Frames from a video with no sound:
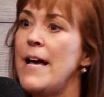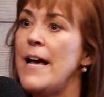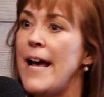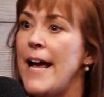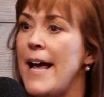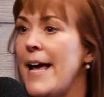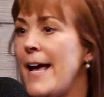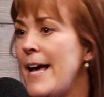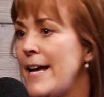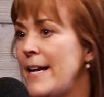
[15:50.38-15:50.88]

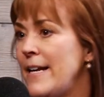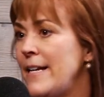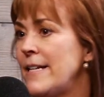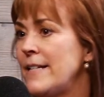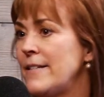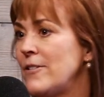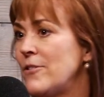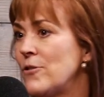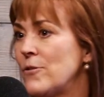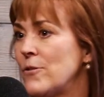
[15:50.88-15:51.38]
And
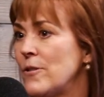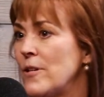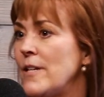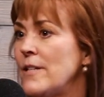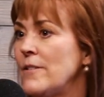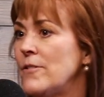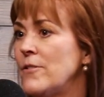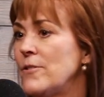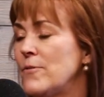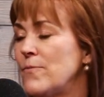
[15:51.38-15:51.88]

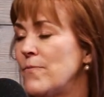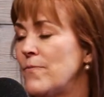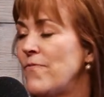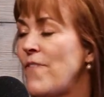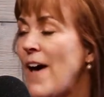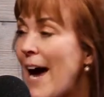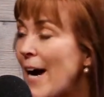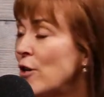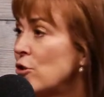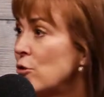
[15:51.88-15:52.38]
it's
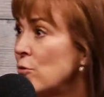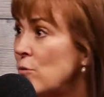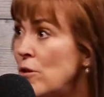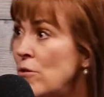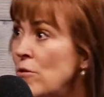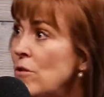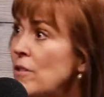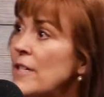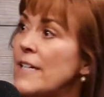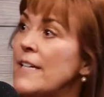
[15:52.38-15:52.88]

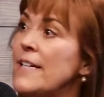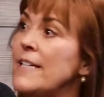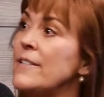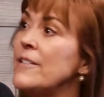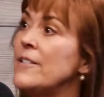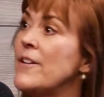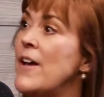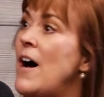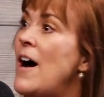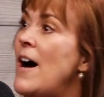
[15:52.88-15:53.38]
factual.
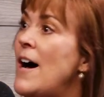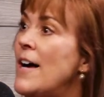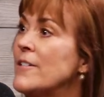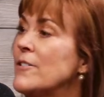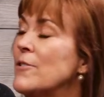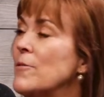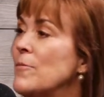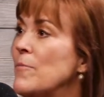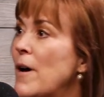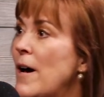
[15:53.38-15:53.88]
It's
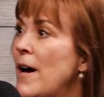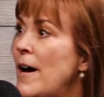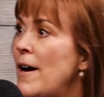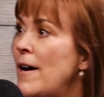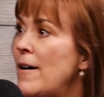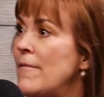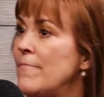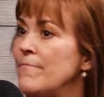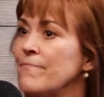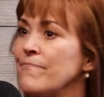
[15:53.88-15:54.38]
not
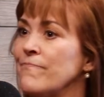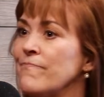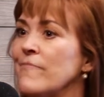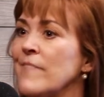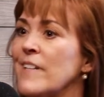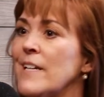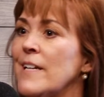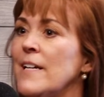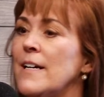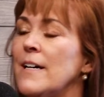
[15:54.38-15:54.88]

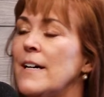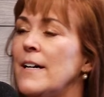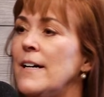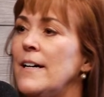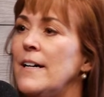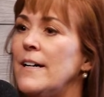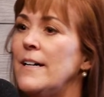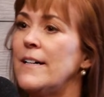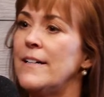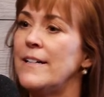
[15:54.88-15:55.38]

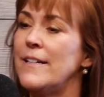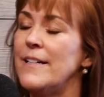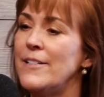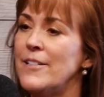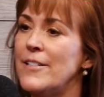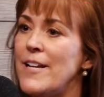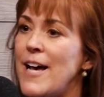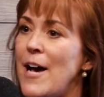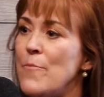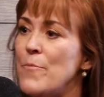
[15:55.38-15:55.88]

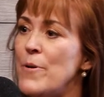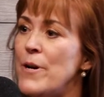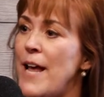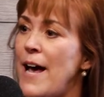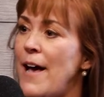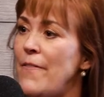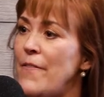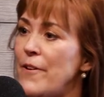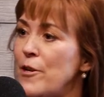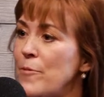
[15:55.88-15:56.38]
put
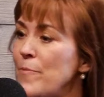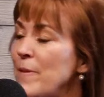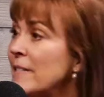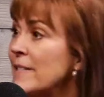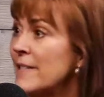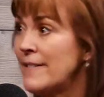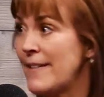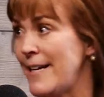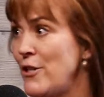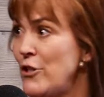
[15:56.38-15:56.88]
out there to be
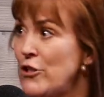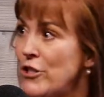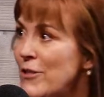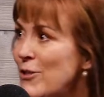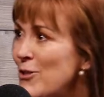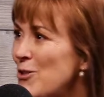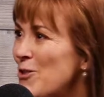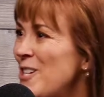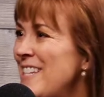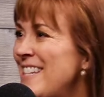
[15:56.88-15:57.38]

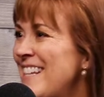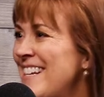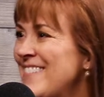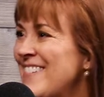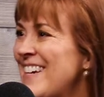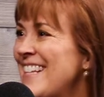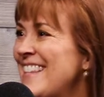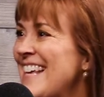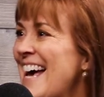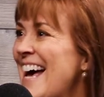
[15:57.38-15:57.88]
salacious or anything
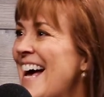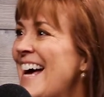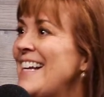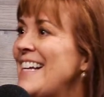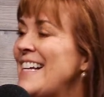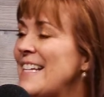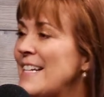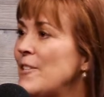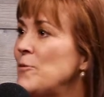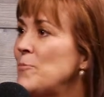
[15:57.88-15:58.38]
like that.
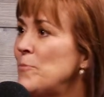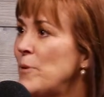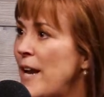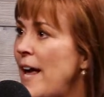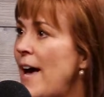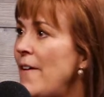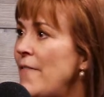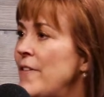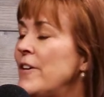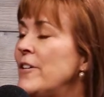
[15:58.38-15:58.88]
It is put
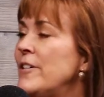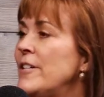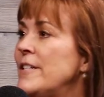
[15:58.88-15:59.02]
out there to